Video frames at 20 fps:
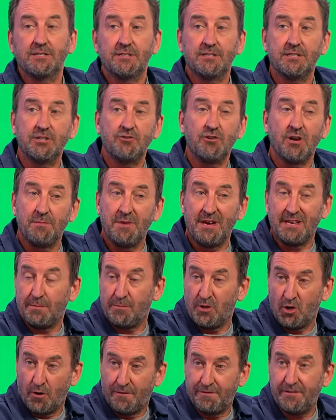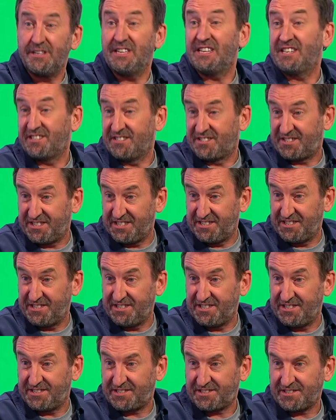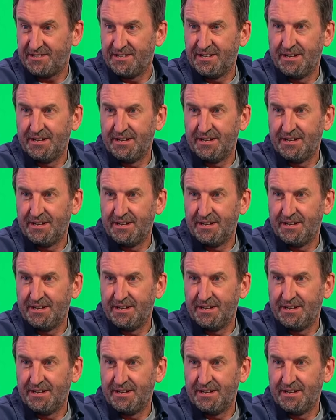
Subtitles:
consider it. I made him the offer, he considered it.